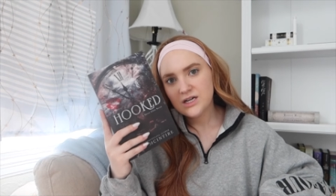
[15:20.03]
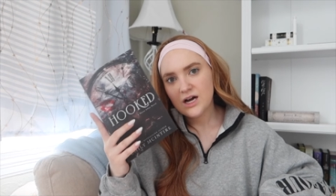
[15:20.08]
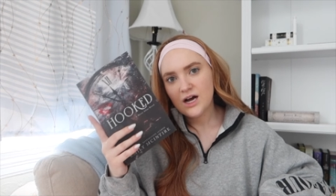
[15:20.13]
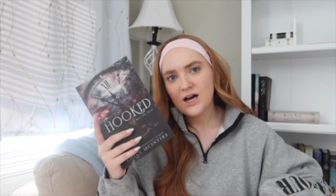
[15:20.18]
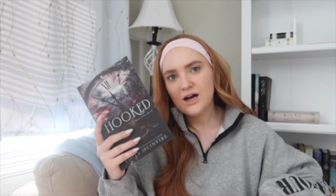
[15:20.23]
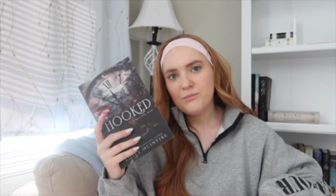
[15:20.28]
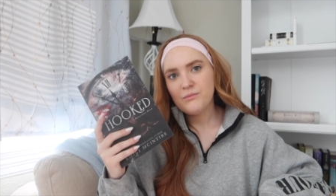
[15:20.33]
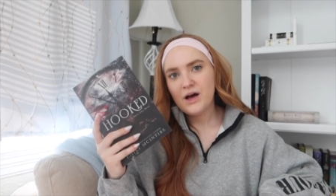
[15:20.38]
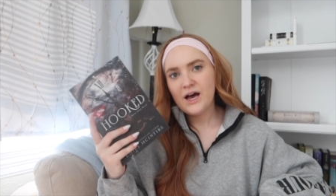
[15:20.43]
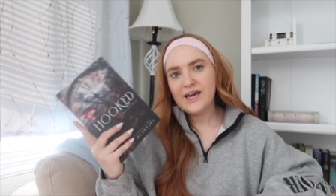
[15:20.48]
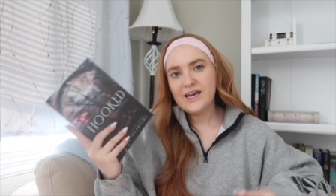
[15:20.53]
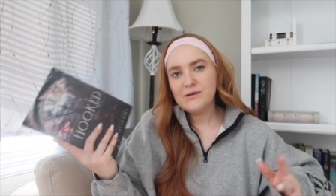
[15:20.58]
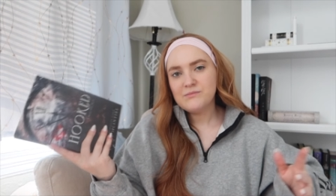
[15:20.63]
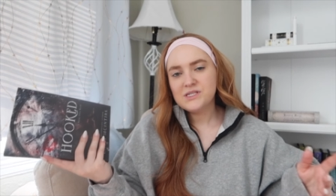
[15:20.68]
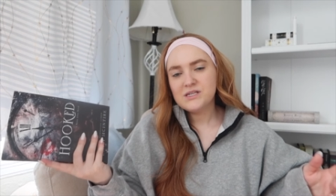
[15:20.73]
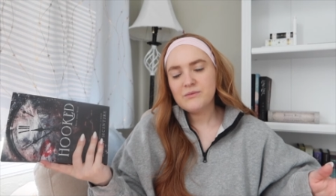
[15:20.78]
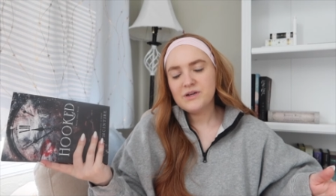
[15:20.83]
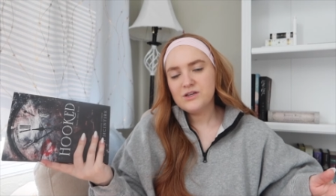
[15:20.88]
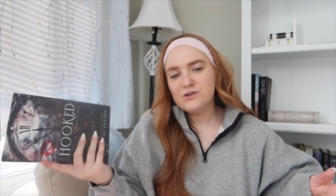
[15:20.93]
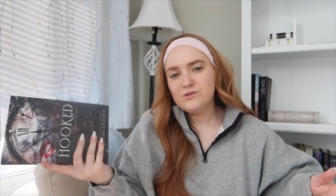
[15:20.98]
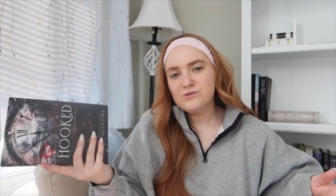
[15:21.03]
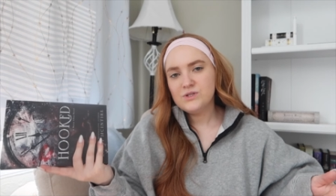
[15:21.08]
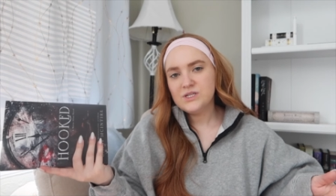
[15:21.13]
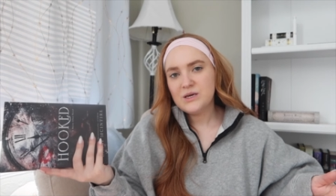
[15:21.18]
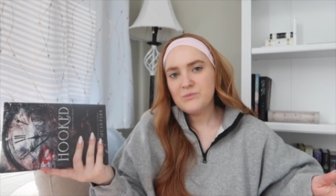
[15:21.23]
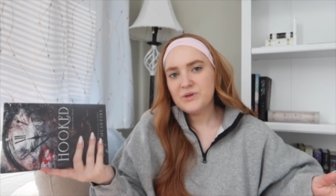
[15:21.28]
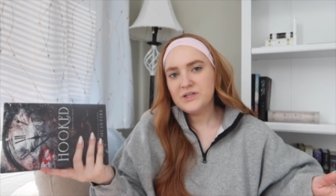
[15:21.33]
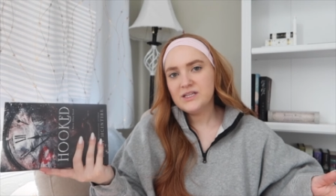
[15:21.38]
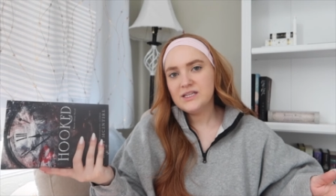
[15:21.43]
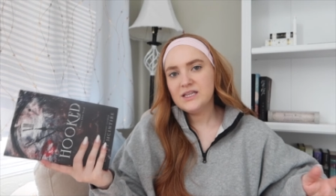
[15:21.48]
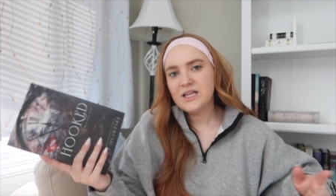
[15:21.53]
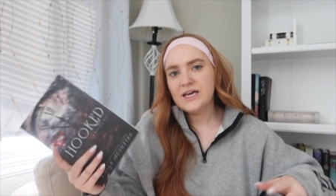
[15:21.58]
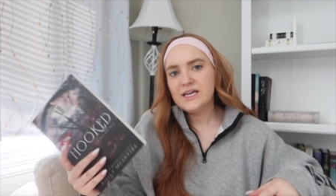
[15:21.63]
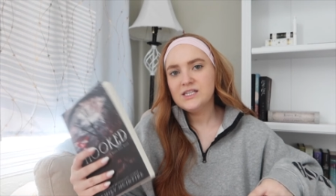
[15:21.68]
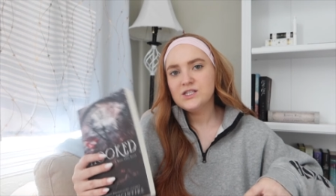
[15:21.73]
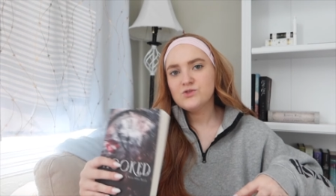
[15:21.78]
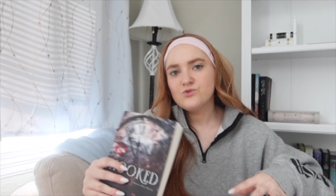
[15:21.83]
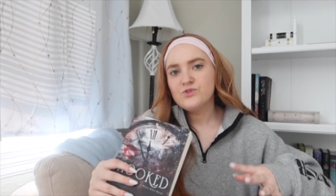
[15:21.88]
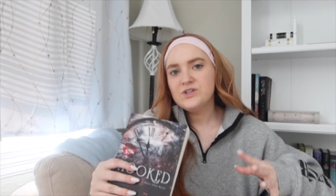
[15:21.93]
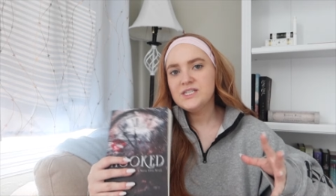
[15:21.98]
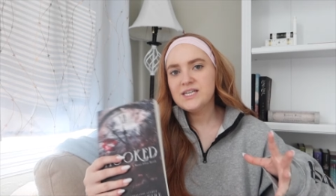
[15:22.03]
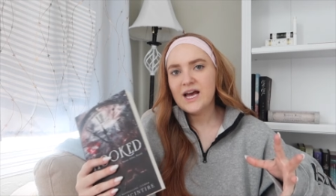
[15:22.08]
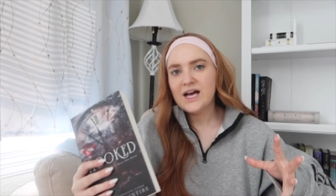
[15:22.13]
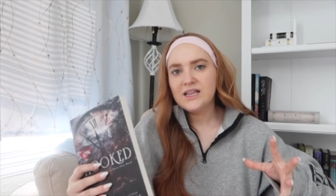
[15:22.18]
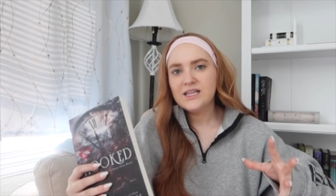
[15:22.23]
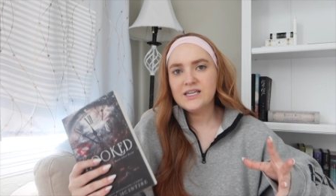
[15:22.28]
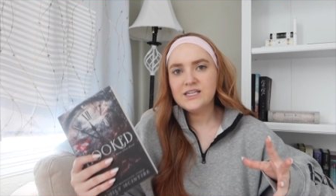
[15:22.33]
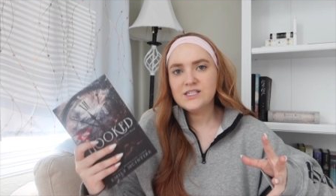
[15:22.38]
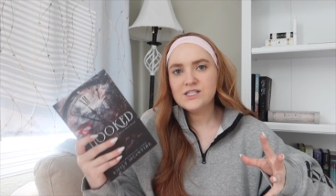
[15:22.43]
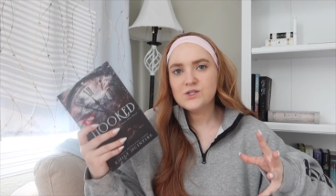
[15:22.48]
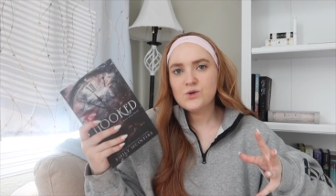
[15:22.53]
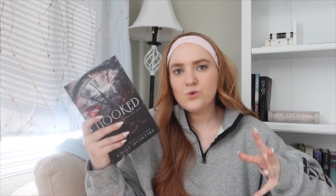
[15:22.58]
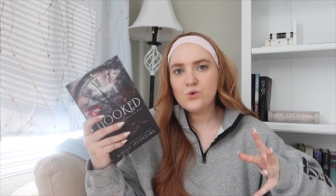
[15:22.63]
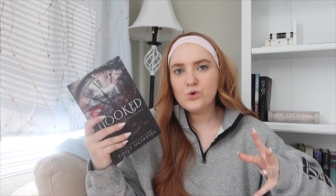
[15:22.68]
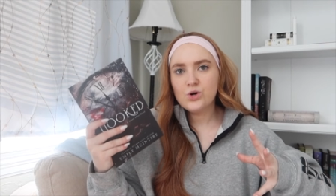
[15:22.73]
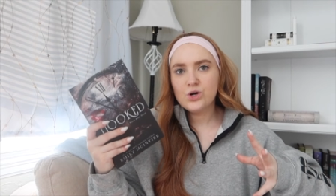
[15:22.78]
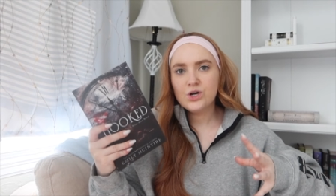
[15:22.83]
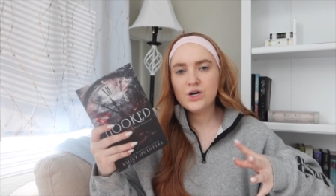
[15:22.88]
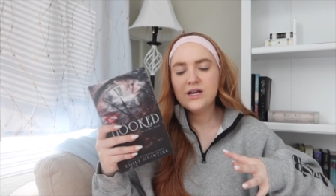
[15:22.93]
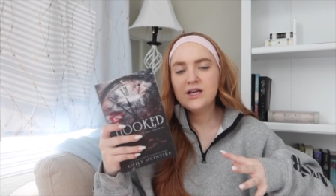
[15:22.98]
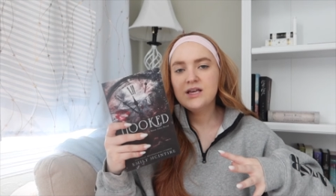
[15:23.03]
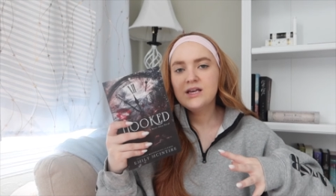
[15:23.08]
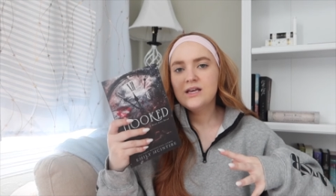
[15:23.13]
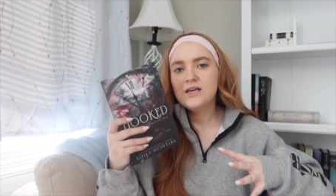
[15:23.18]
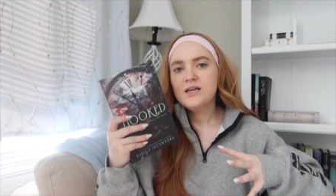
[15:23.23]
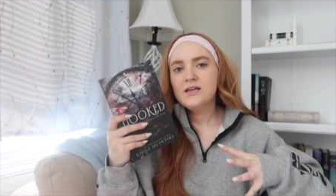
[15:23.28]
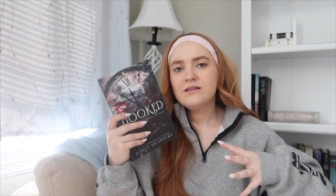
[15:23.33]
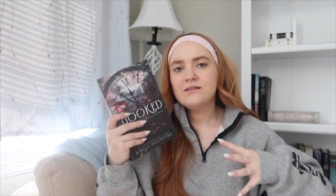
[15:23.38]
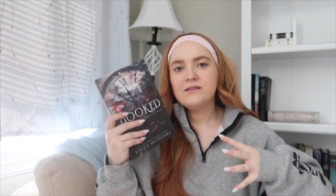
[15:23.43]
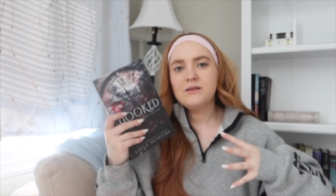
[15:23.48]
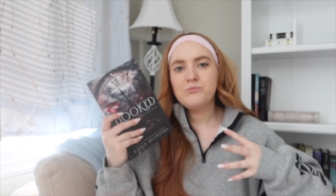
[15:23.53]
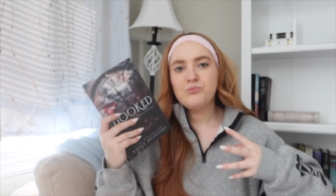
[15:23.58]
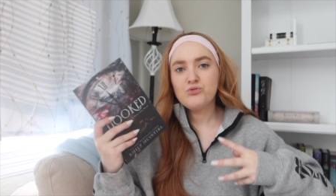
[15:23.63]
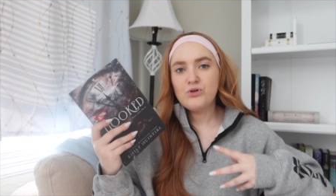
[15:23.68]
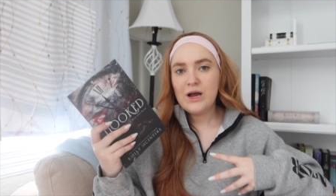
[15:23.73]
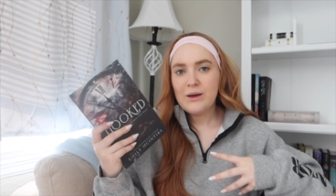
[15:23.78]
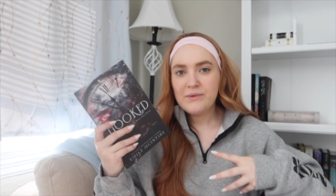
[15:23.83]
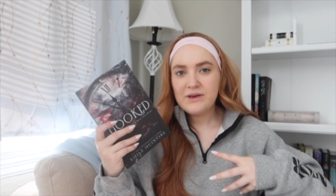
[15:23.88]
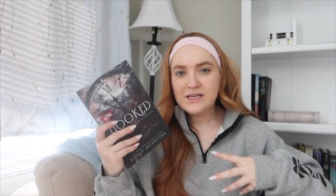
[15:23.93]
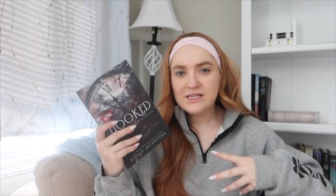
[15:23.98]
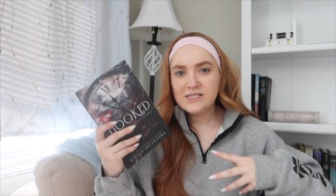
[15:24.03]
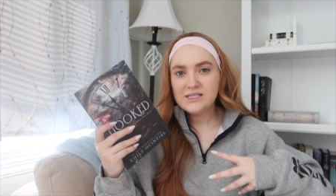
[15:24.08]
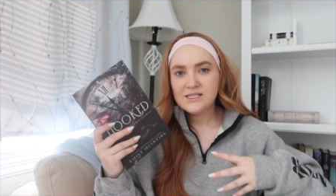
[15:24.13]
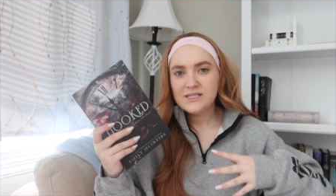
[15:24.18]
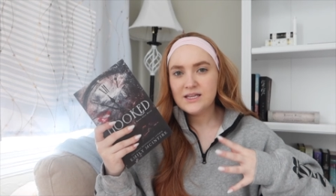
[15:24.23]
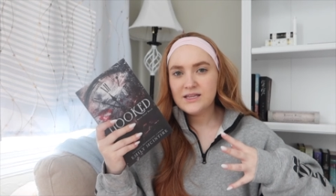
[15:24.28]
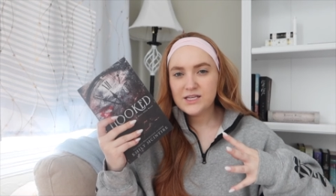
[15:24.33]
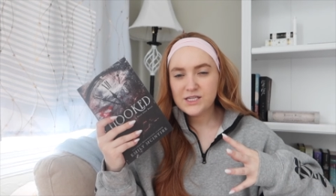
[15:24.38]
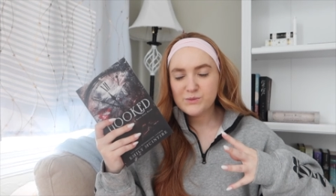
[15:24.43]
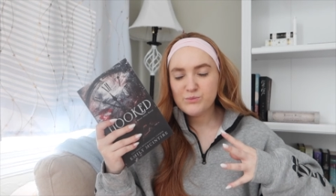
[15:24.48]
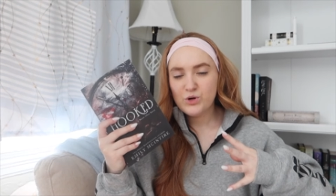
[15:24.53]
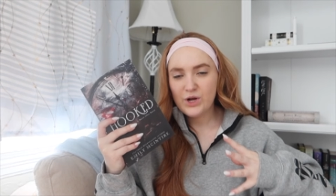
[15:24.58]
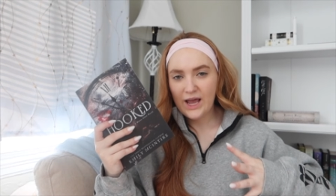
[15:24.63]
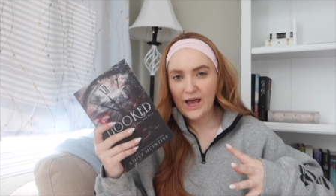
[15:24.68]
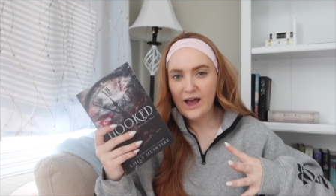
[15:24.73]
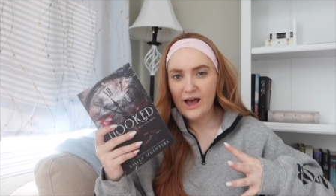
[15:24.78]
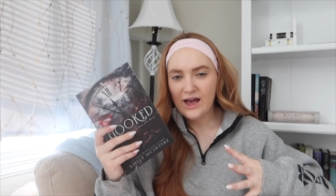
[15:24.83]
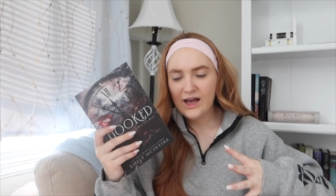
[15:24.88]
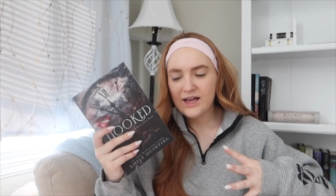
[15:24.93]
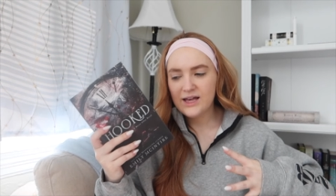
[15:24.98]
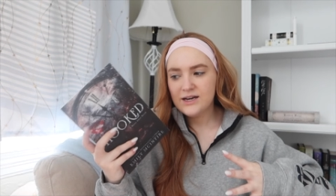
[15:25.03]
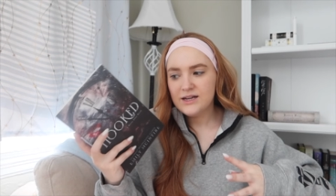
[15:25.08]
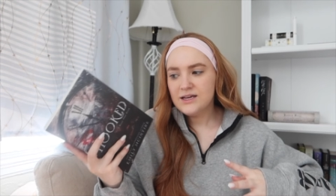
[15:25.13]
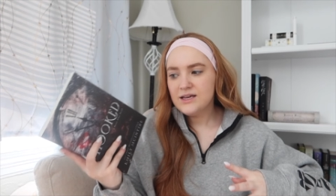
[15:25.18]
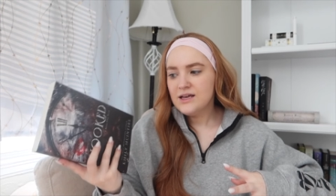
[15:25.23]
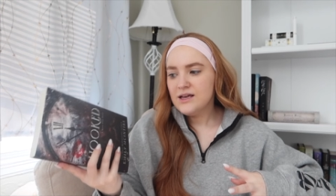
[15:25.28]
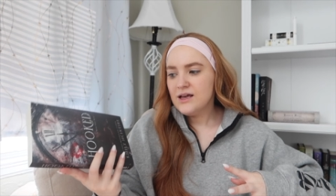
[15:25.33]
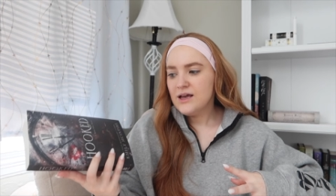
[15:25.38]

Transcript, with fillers: Um, I am somebody who typically likes retellings or the premise that this book had.